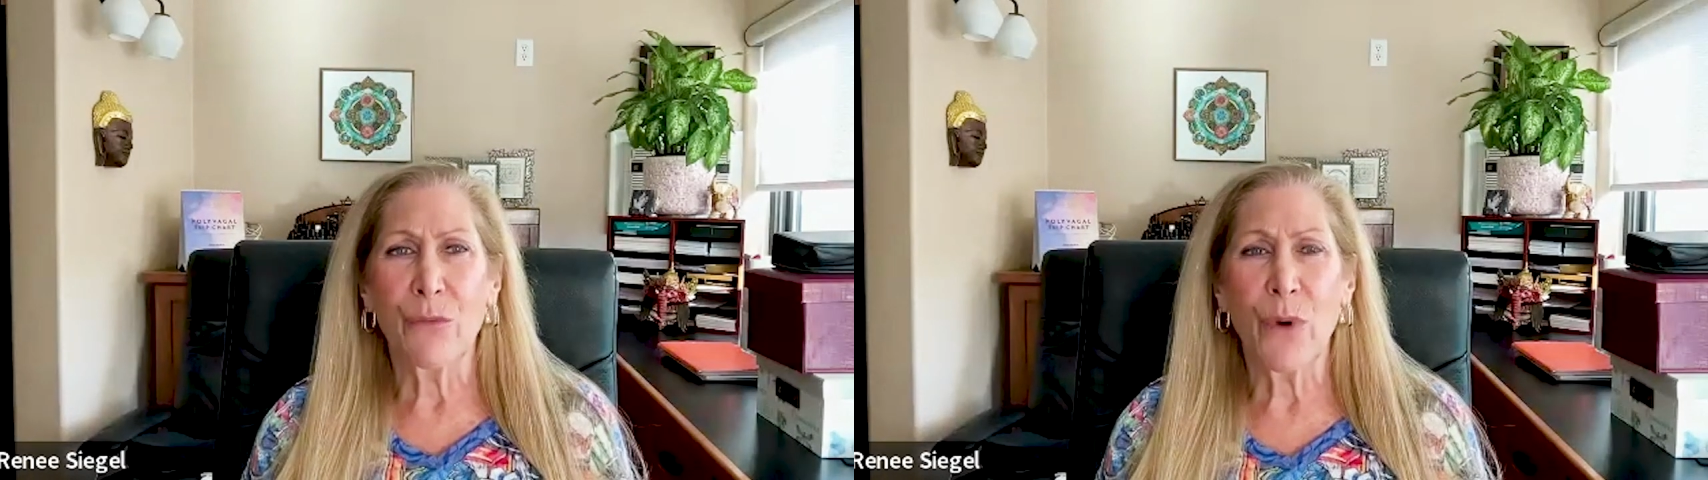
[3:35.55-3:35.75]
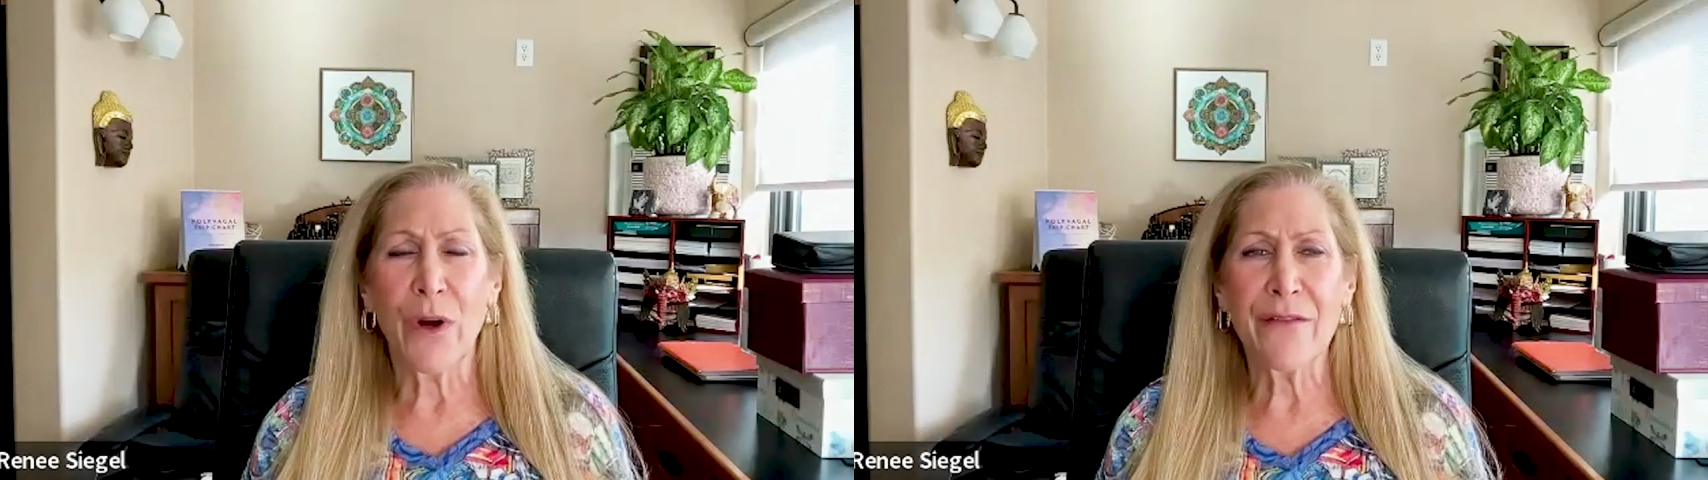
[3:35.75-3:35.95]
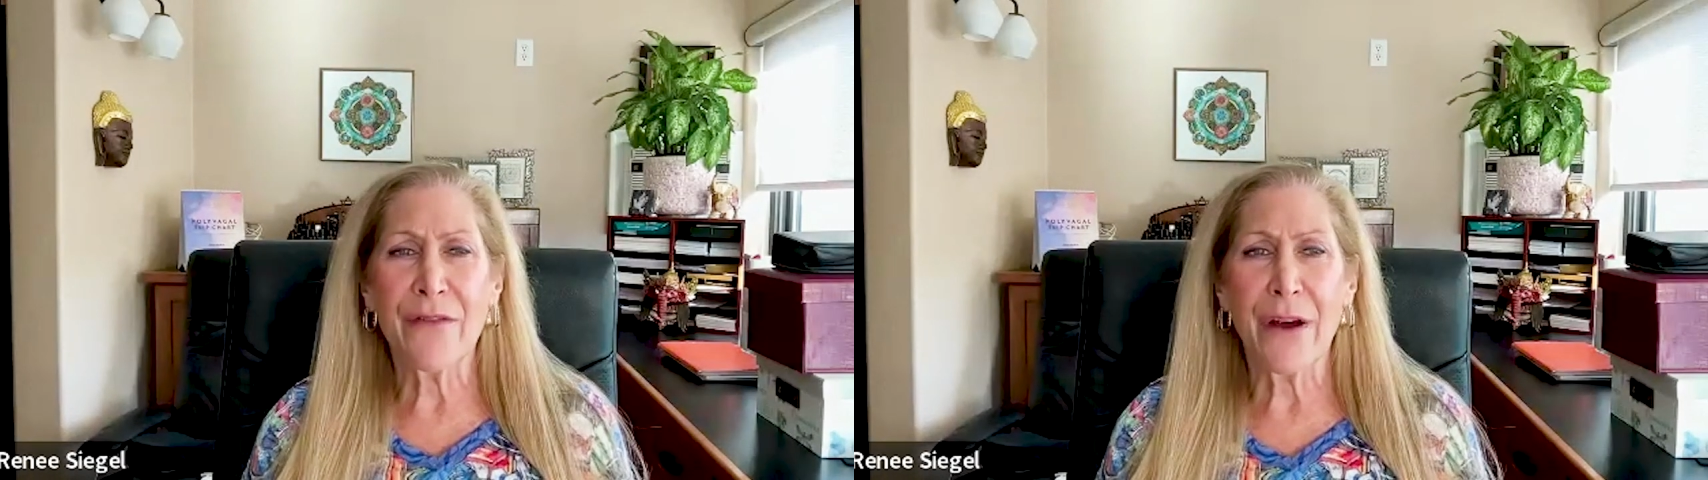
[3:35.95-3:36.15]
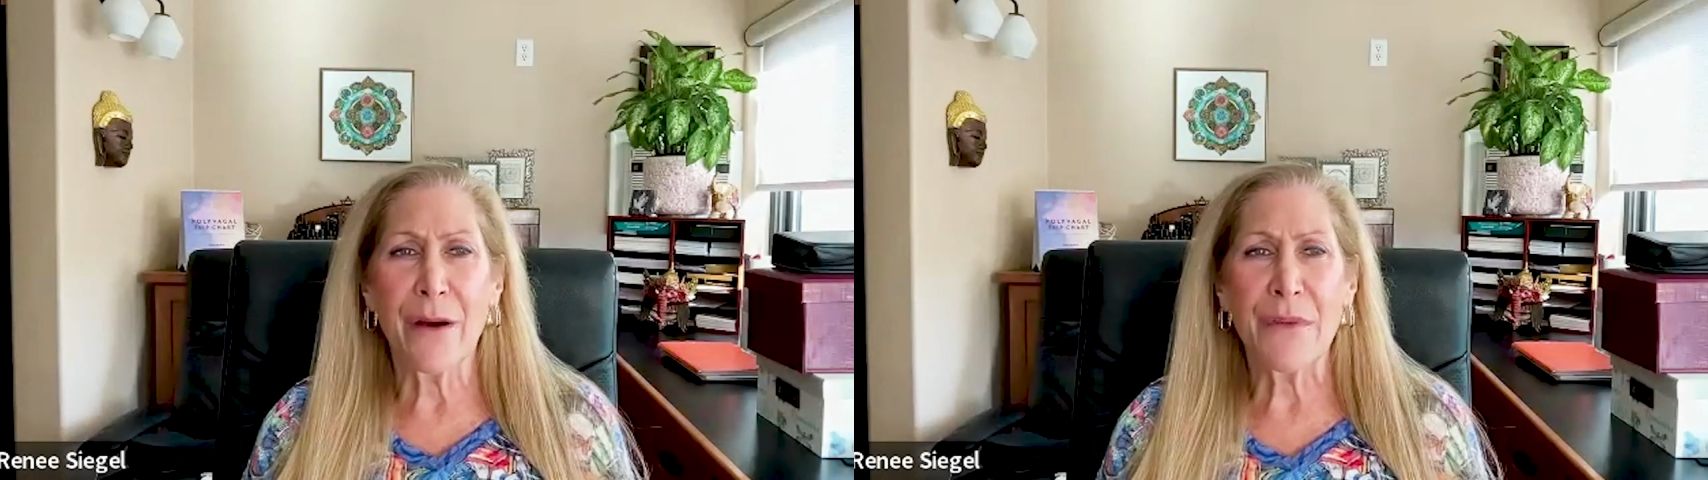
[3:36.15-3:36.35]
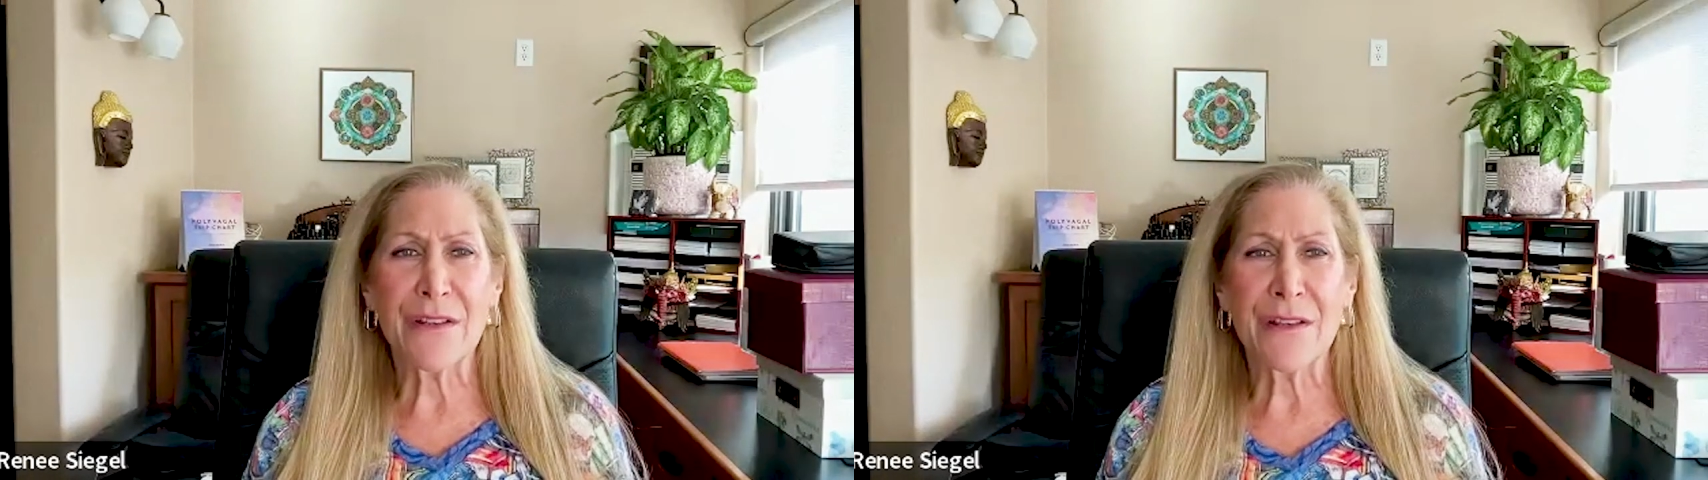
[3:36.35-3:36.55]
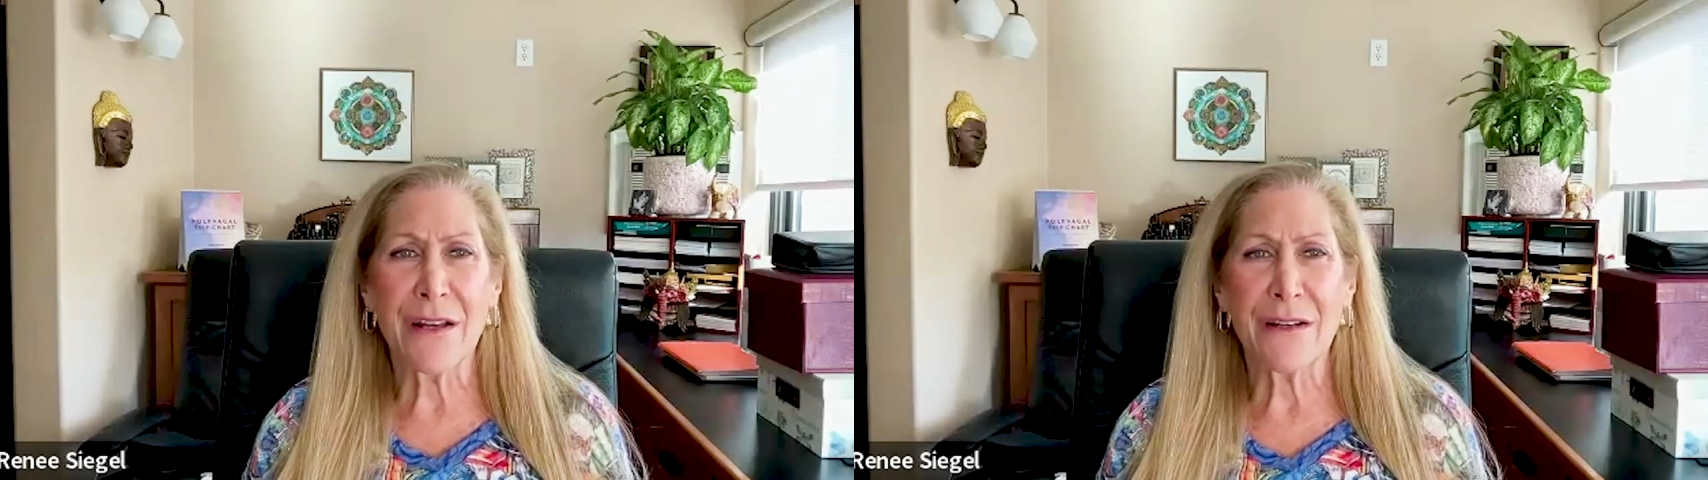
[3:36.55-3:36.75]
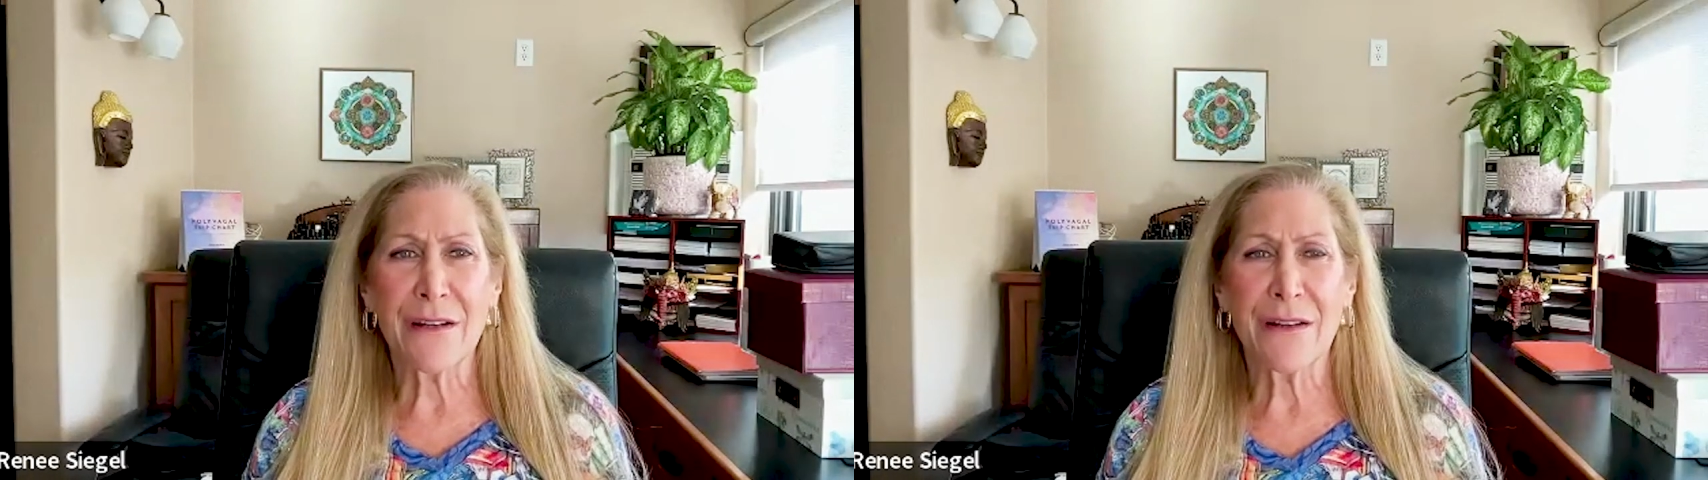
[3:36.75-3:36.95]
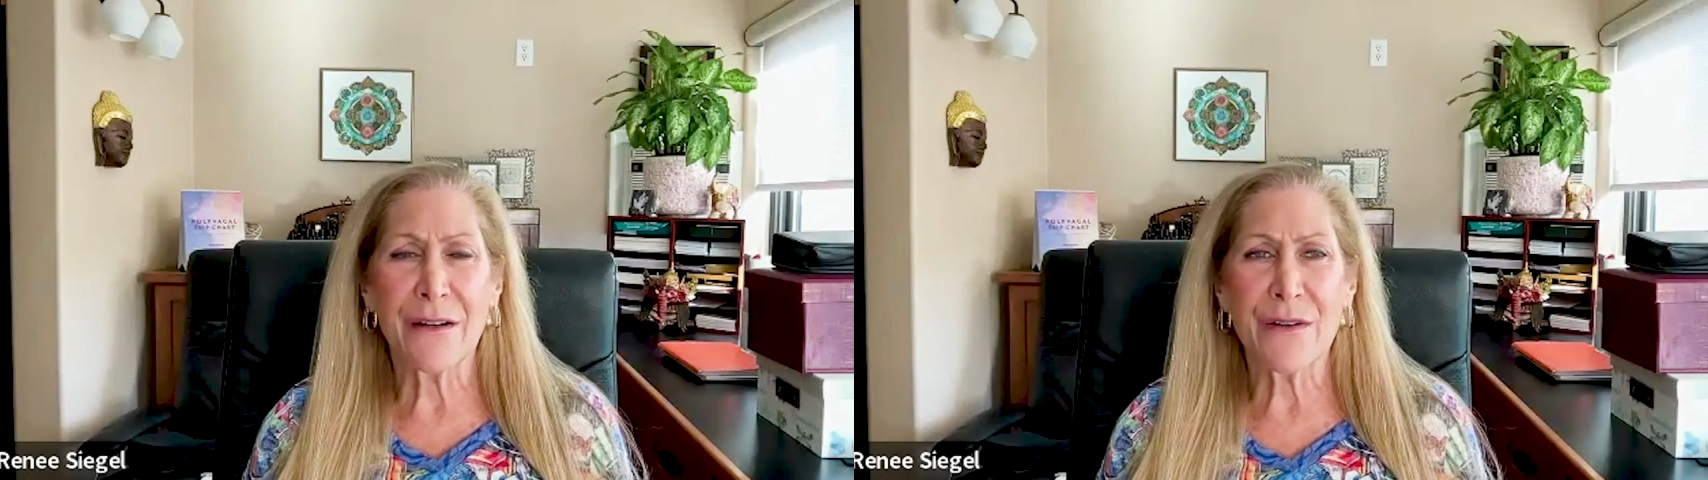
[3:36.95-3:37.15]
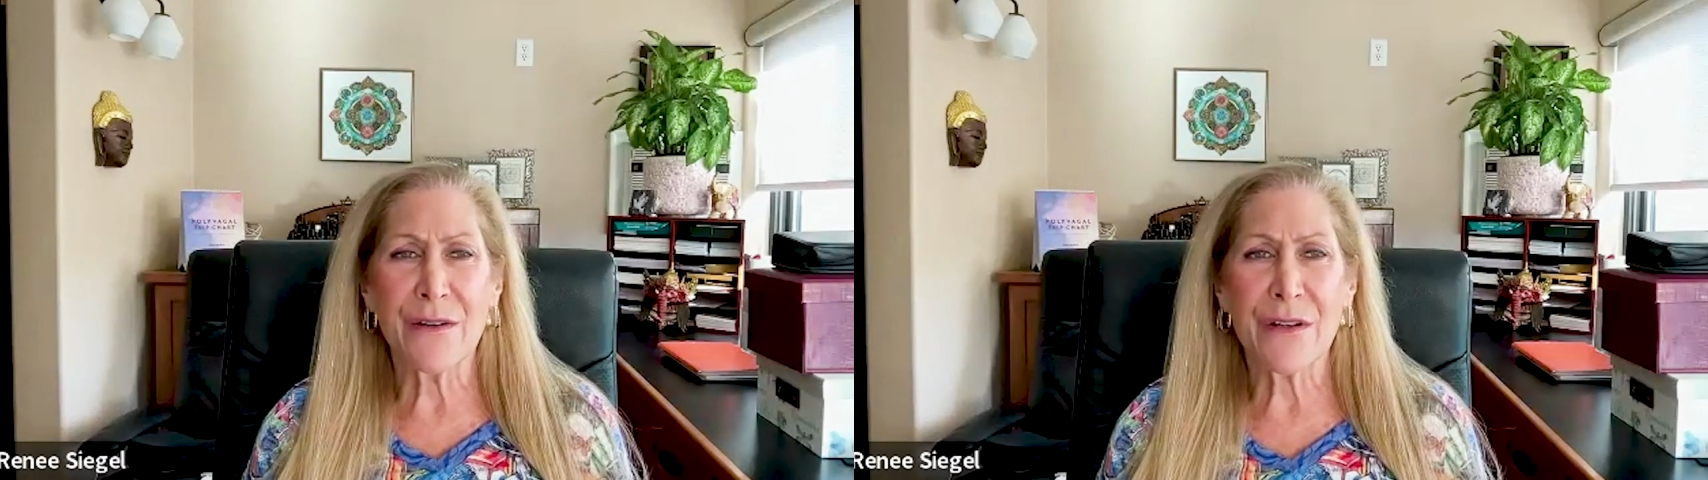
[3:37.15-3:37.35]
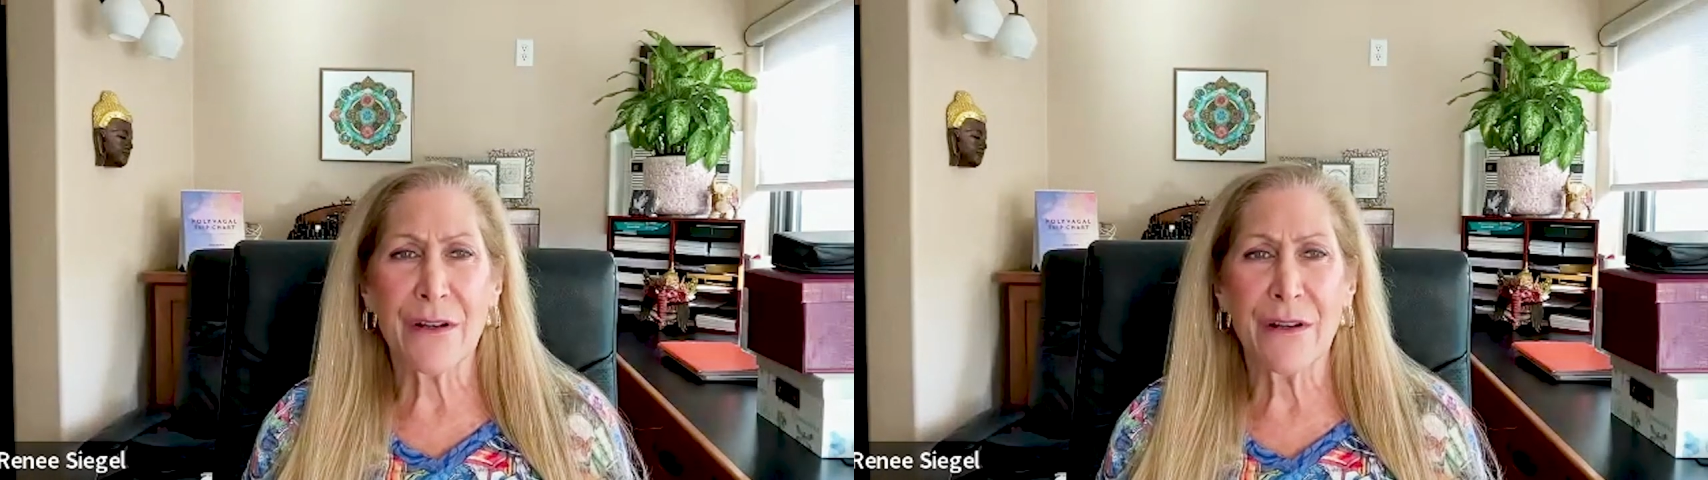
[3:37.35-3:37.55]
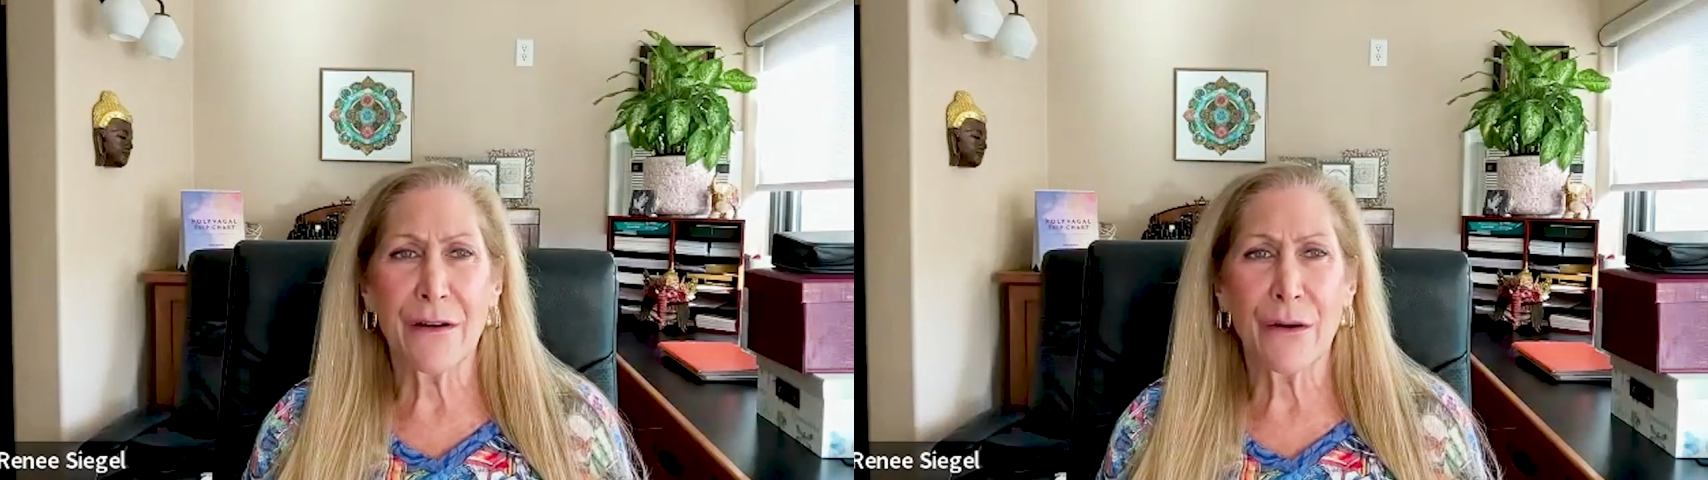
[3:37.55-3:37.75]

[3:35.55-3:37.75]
And one of them is that there's a